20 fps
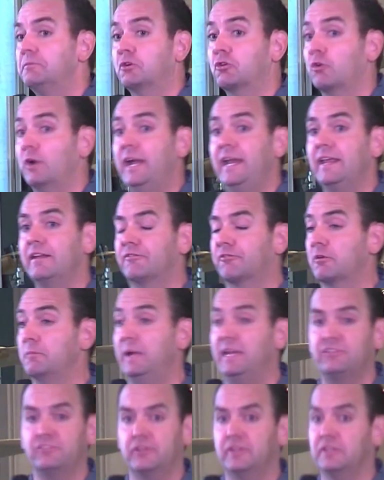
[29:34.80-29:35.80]
him credit for
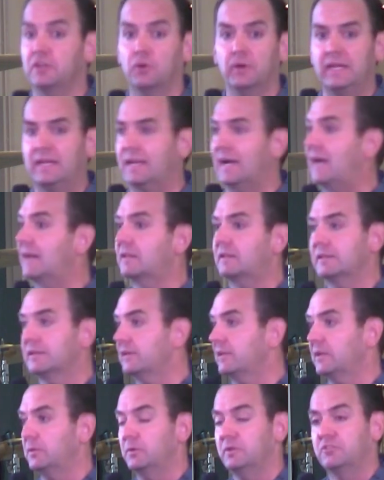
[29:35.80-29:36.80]
basically knowing God
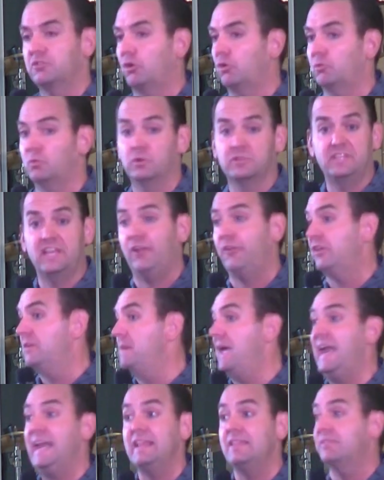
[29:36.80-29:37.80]
clearly would, to, would tell
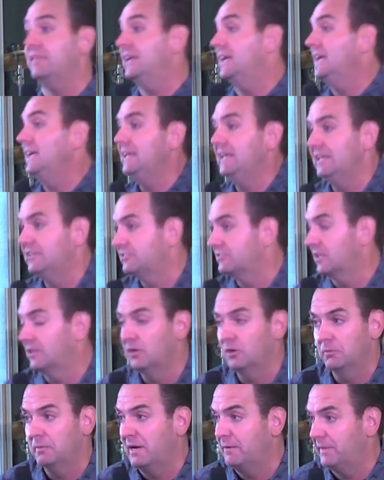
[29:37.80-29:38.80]
him anything he needs to
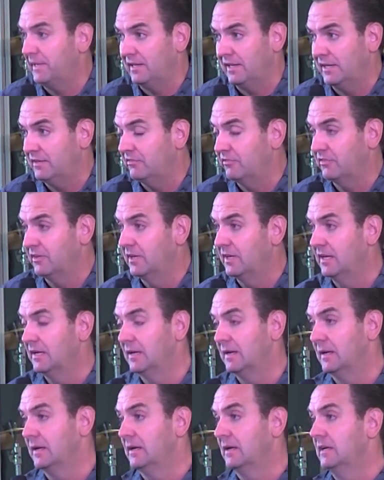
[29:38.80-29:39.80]
know about my life.
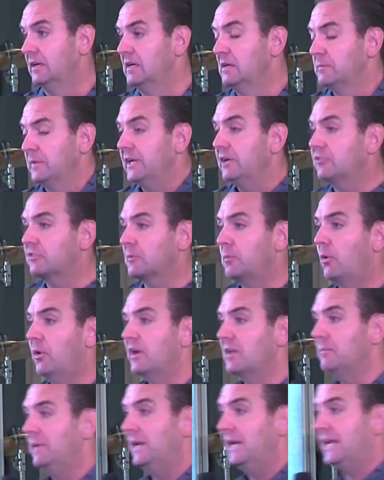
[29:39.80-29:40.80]
But here's the
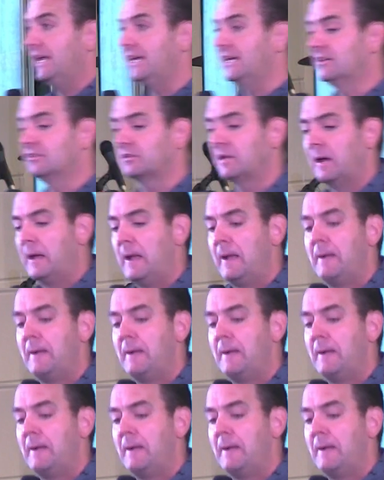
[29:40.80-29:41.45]
point I'm making is